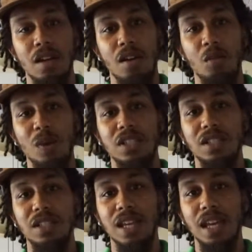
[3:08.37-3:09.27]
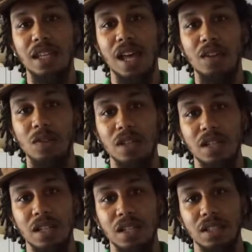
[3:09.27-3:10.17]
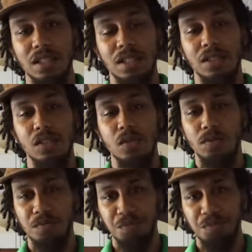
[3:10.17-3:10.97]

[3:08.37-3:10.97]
on what you're setting out to do.